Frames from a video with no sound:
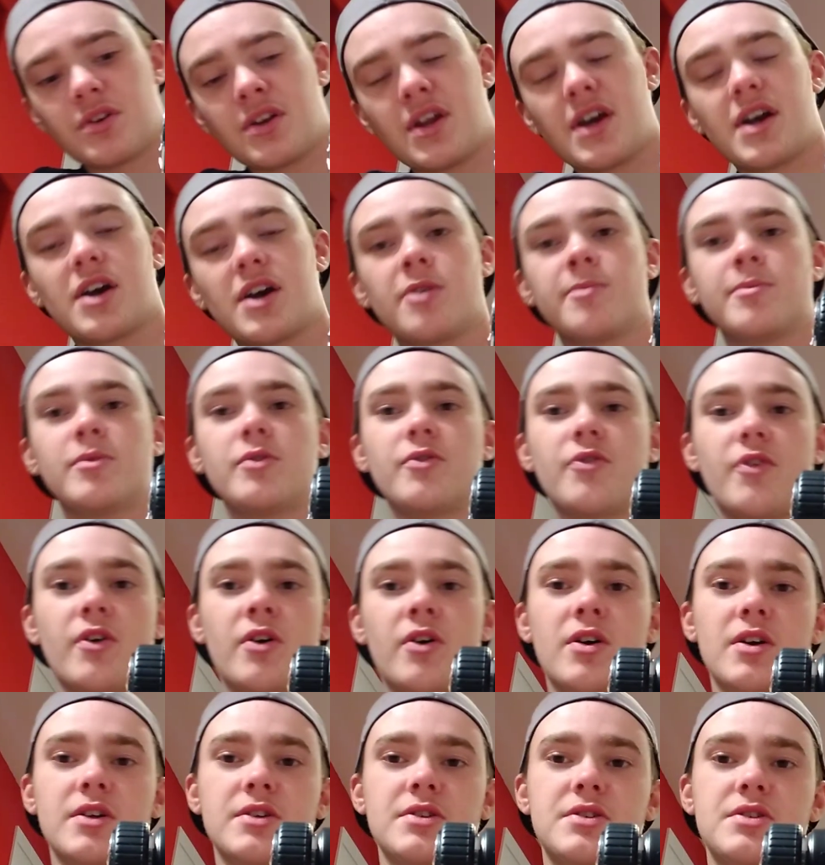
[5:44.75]
now move
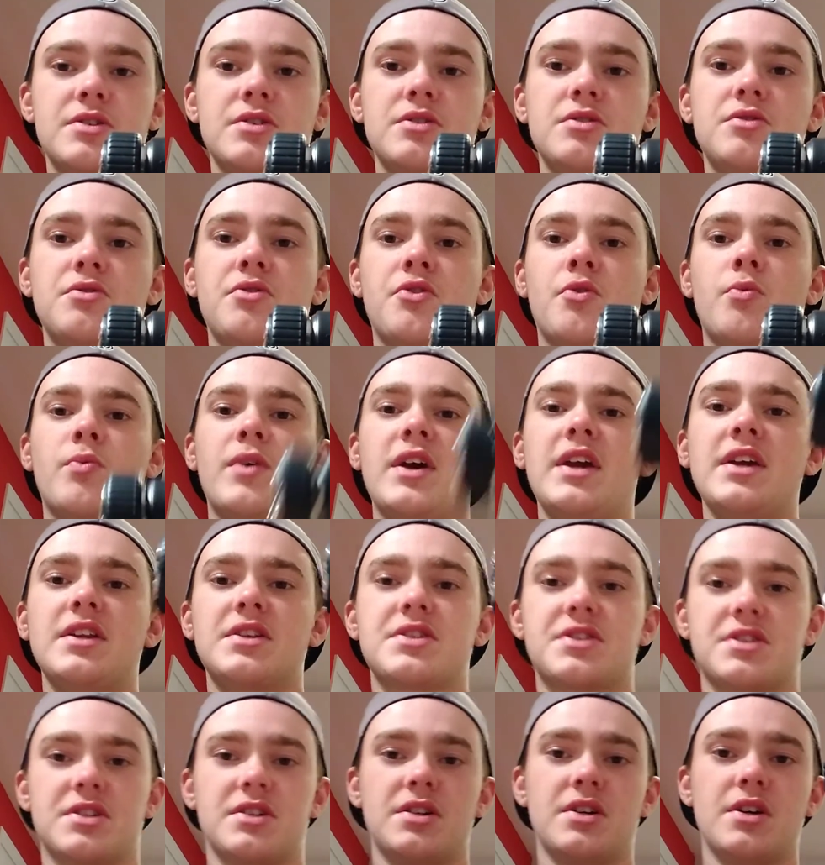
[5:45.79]
on to the
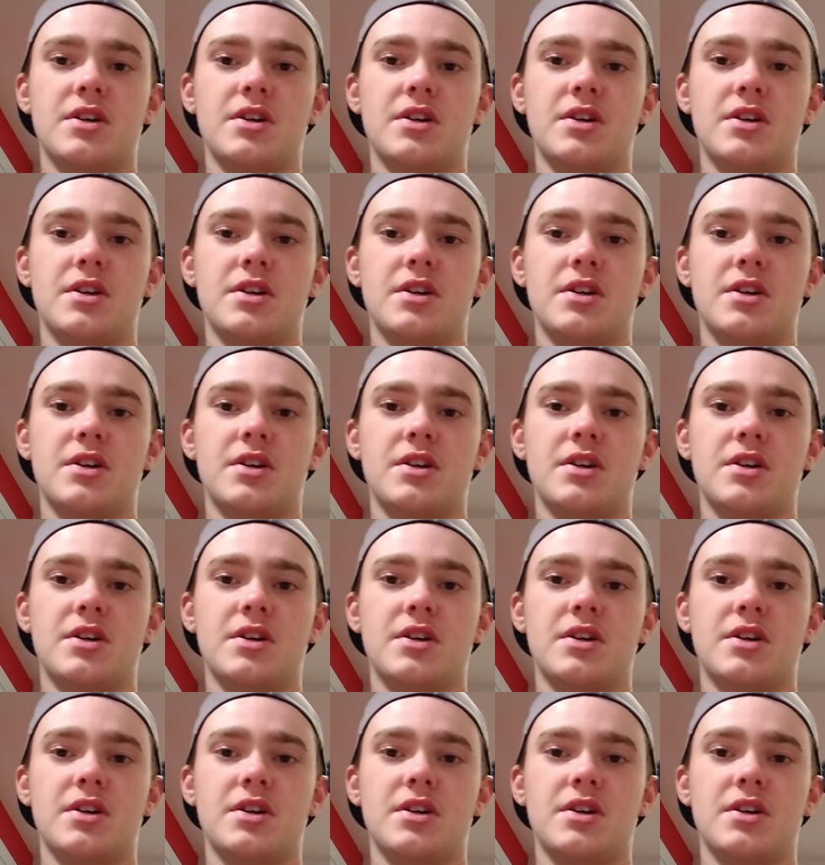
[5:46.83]
weight.